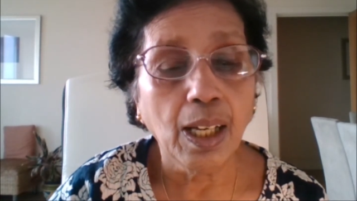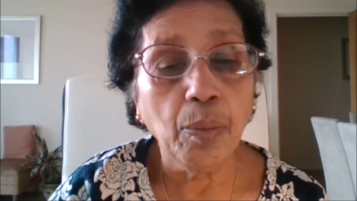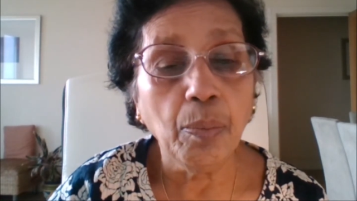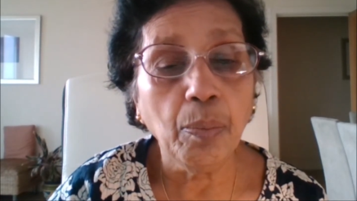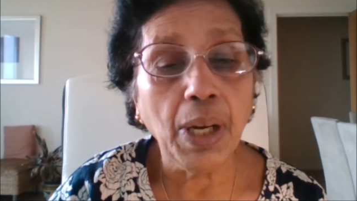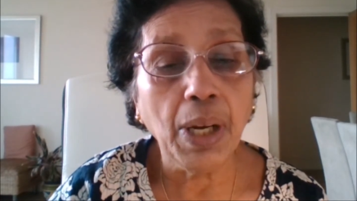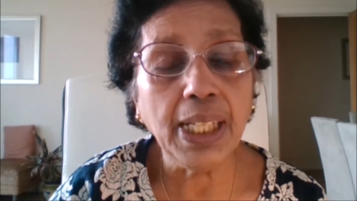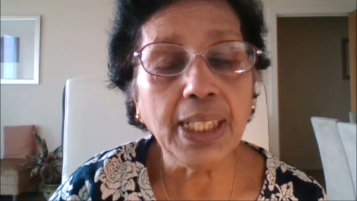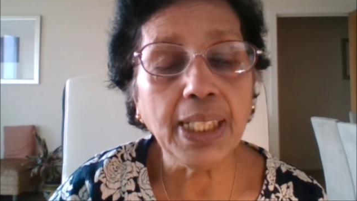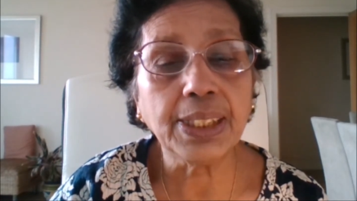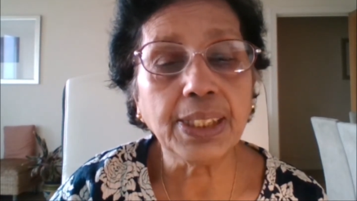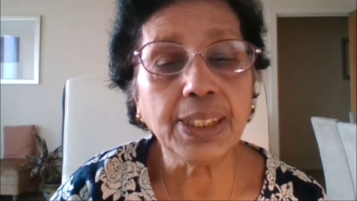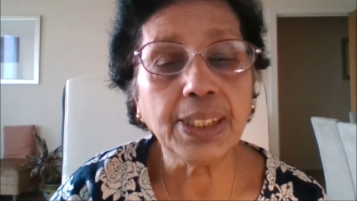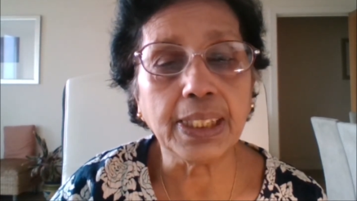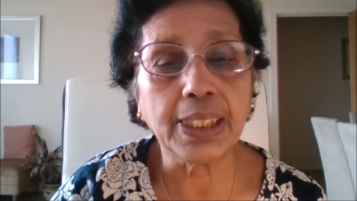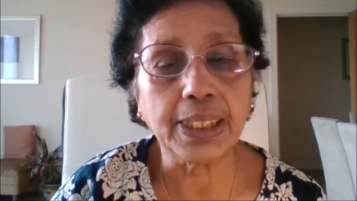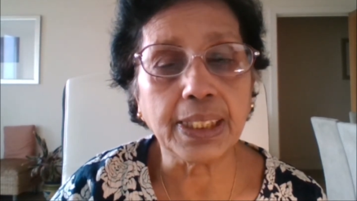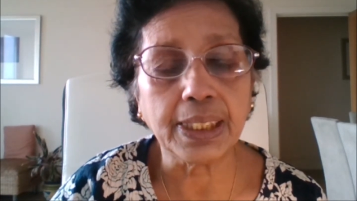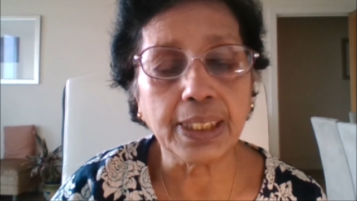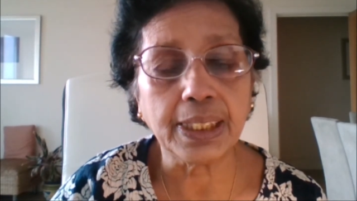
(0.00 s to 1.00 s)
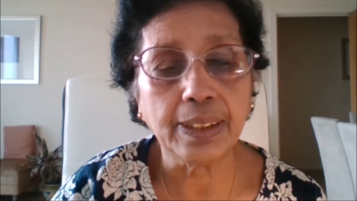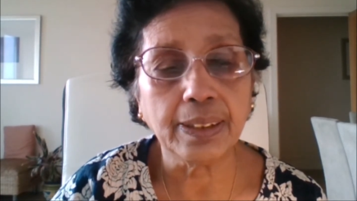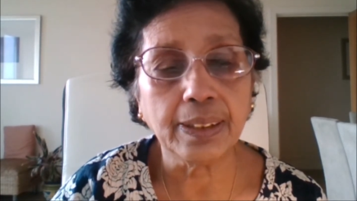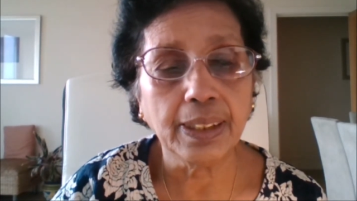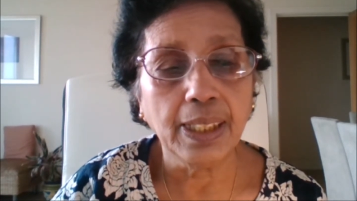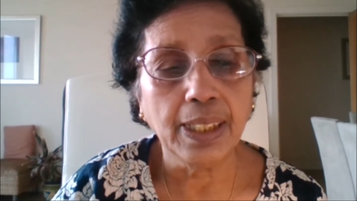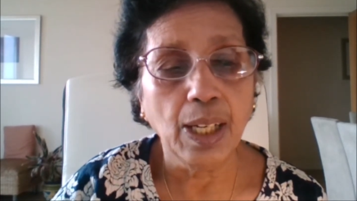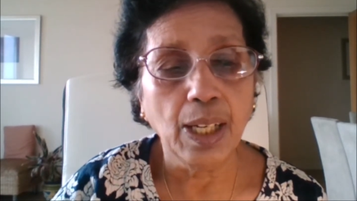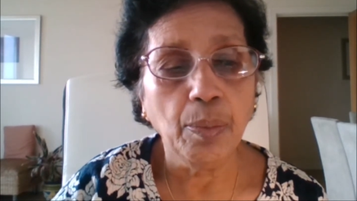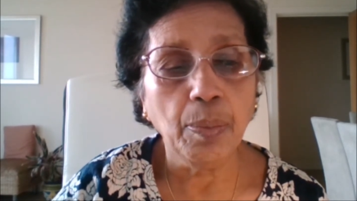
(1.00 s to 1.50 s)
Balance sheet.
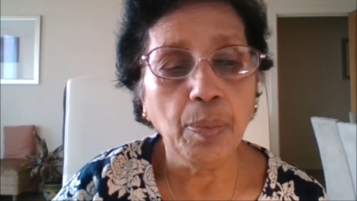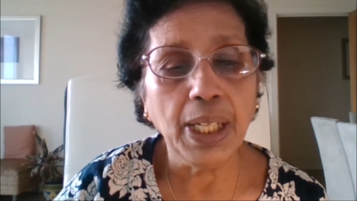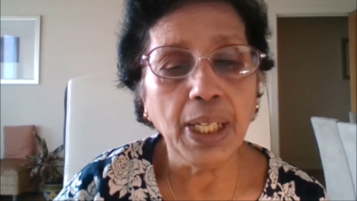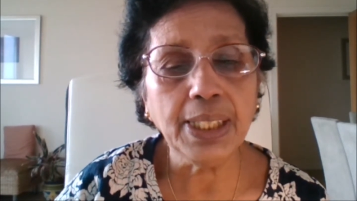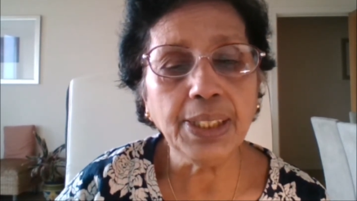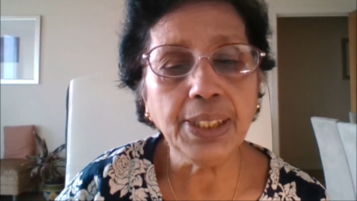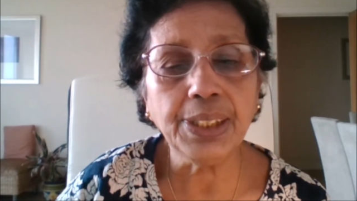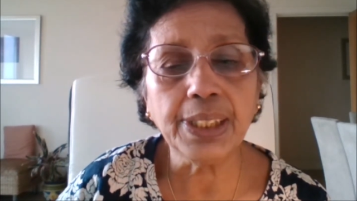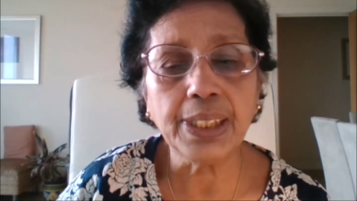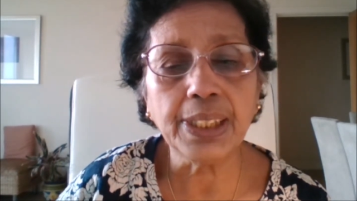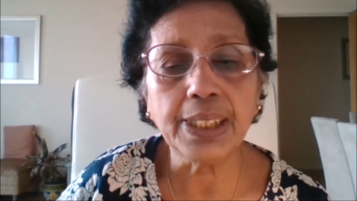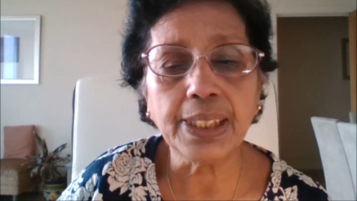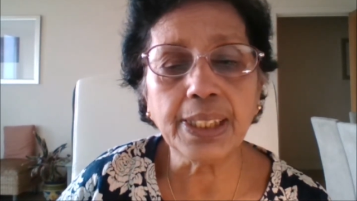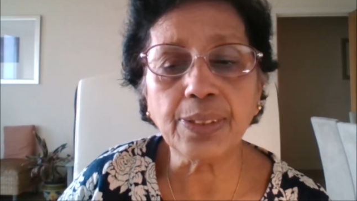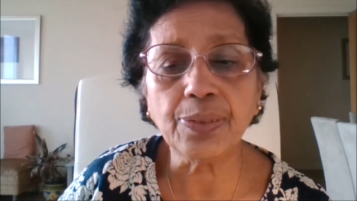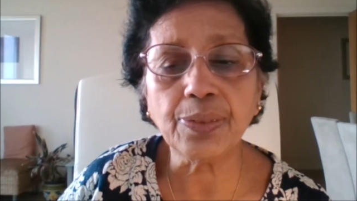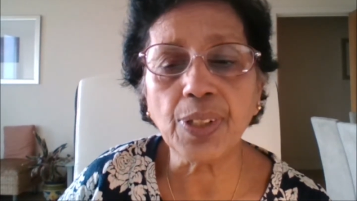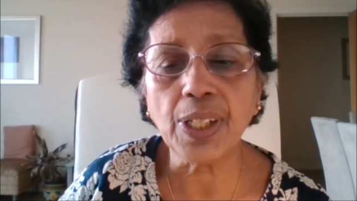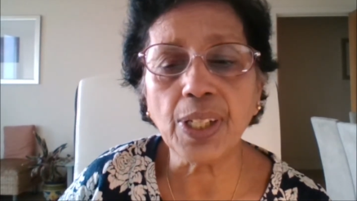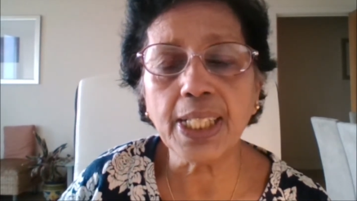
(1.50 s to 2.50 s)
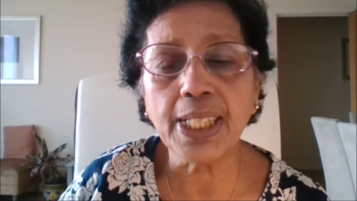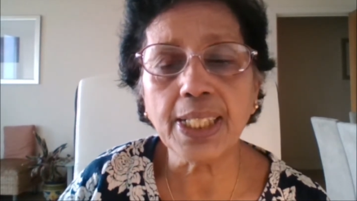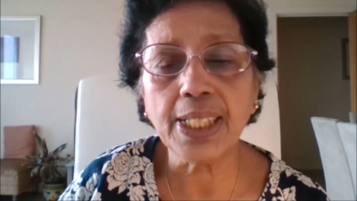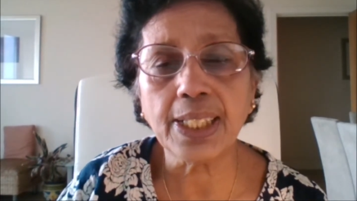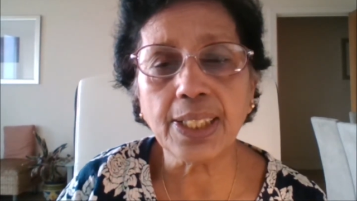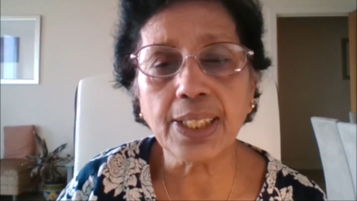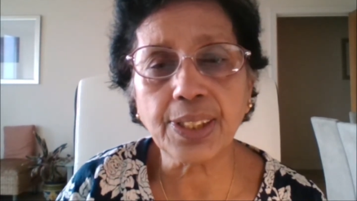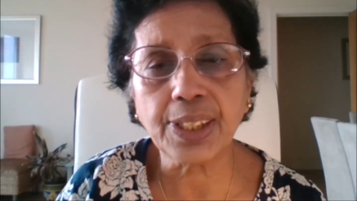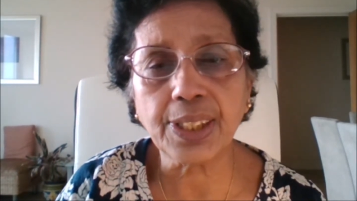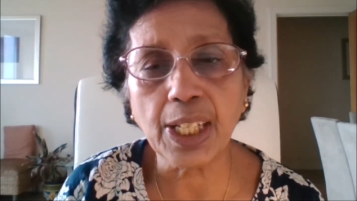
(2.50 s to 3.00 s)
Balance sheet is a
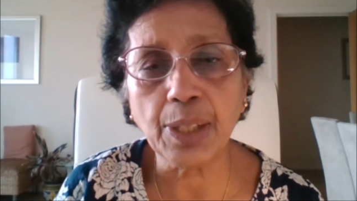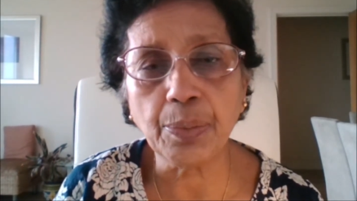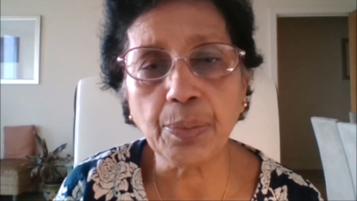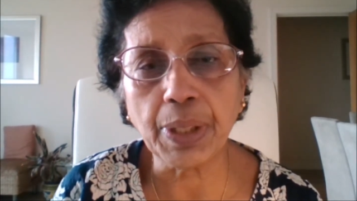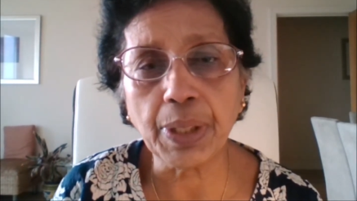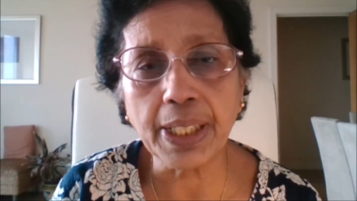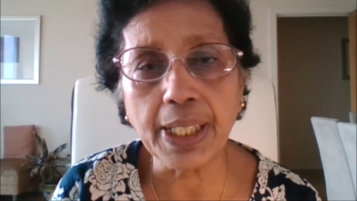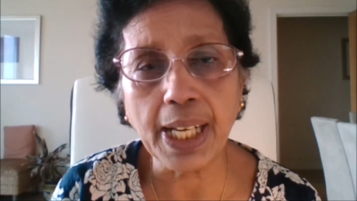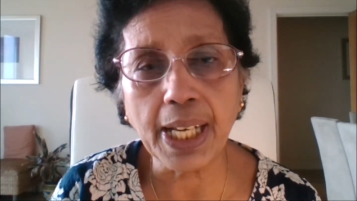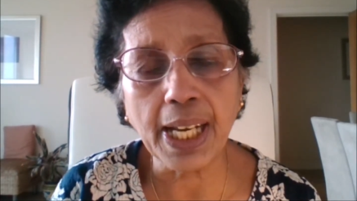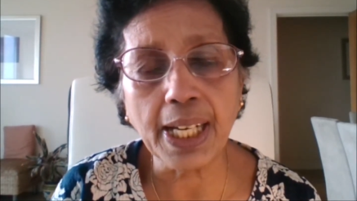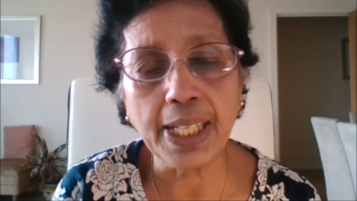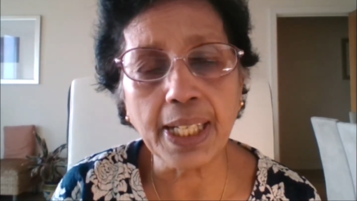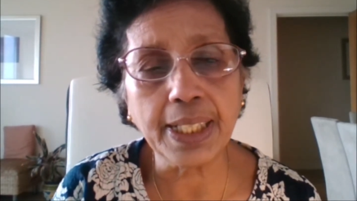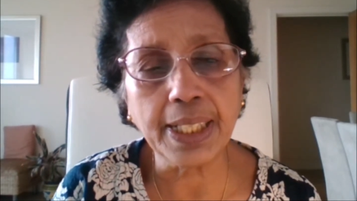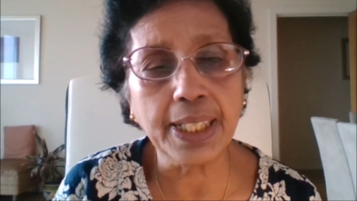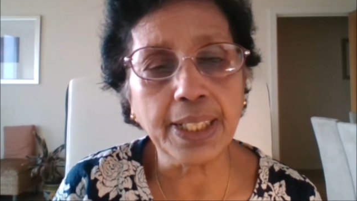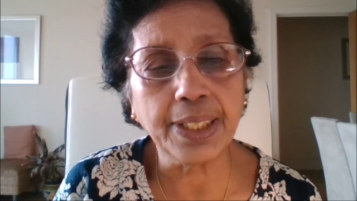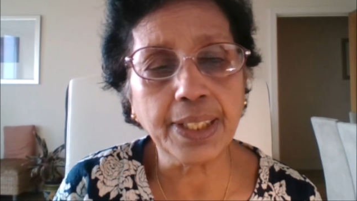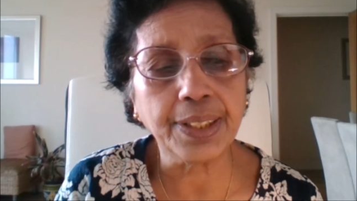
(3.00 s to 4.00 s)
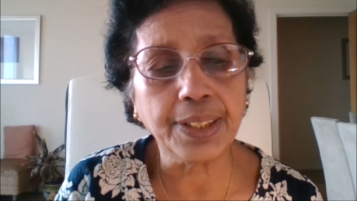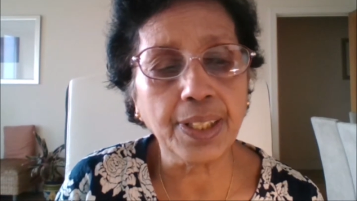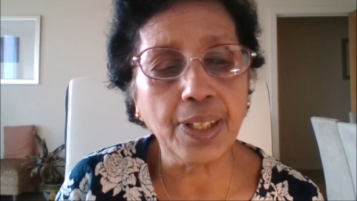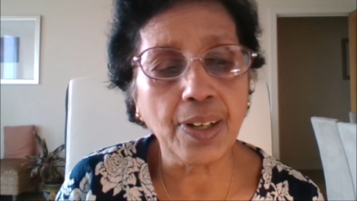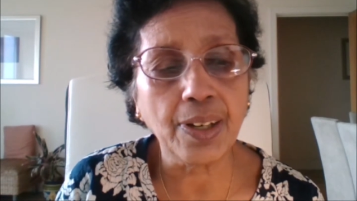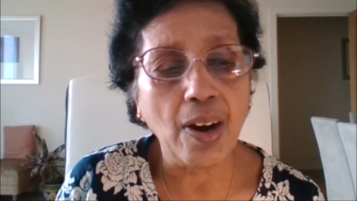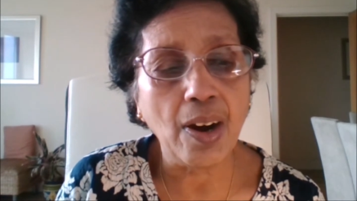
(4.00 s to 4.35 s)
financial statement and it